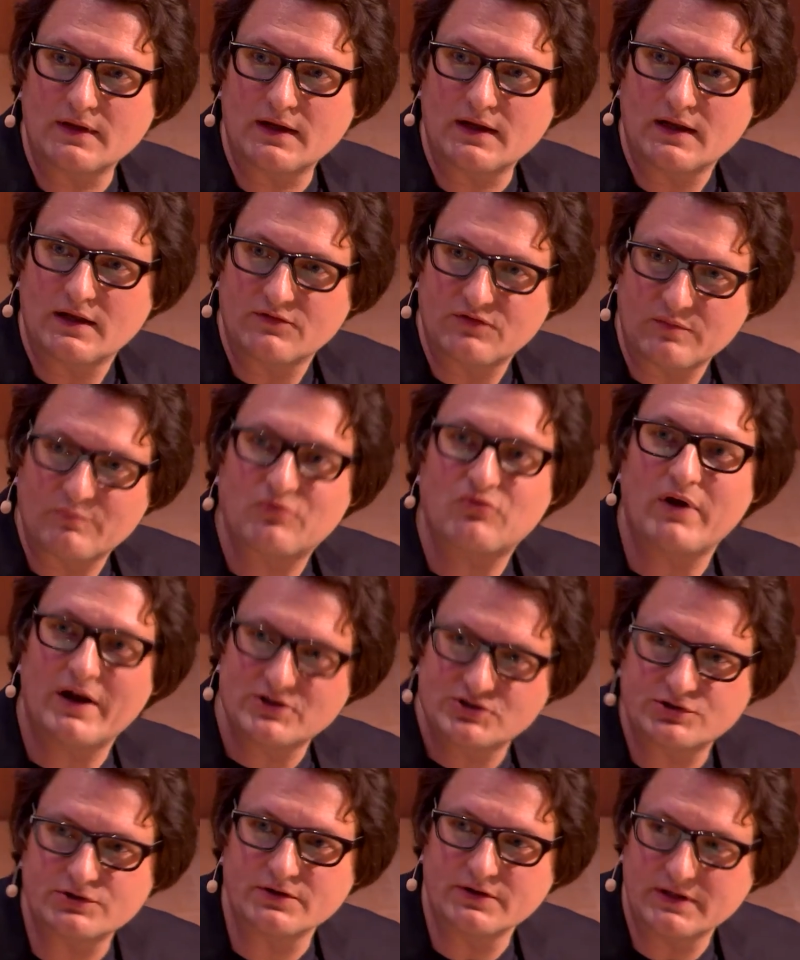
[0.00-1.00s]
that, as a
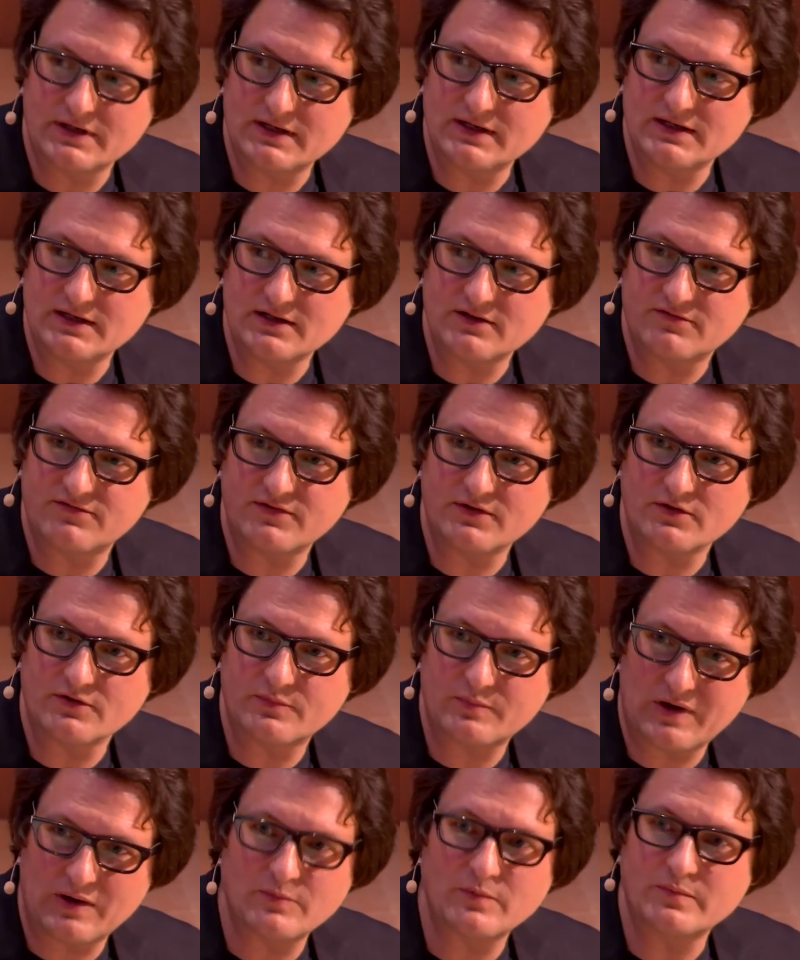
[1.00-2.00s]
pressure that India feels
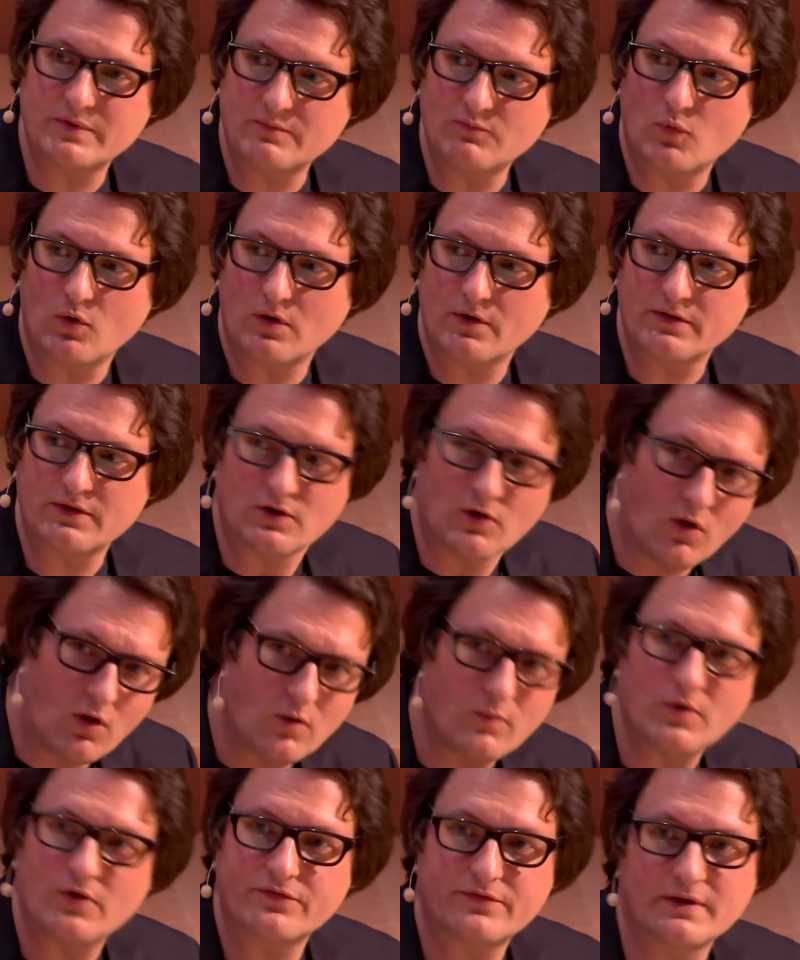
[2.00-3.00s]
probably more than
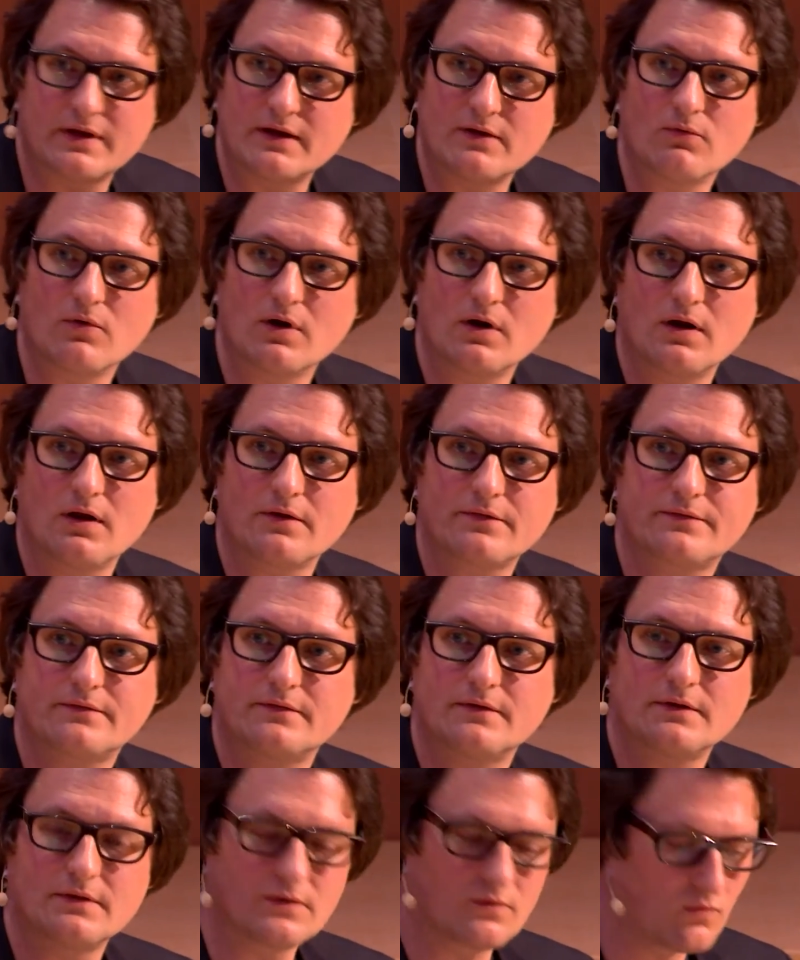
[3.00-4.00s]
almost anywhere else
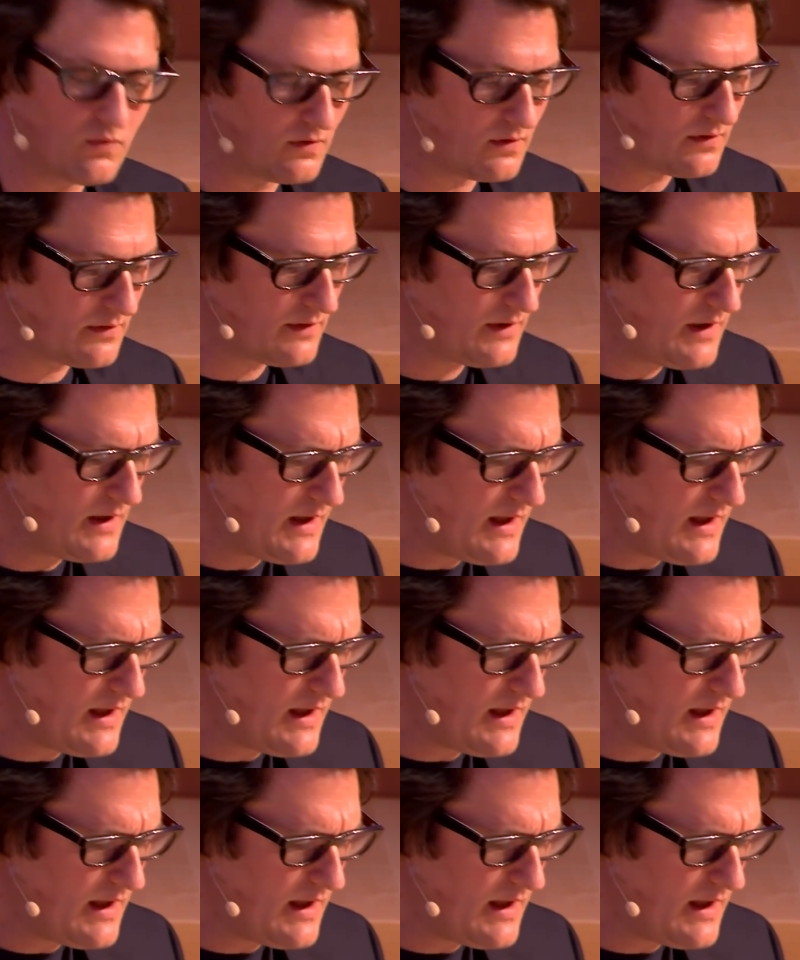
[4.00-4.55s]
in the world.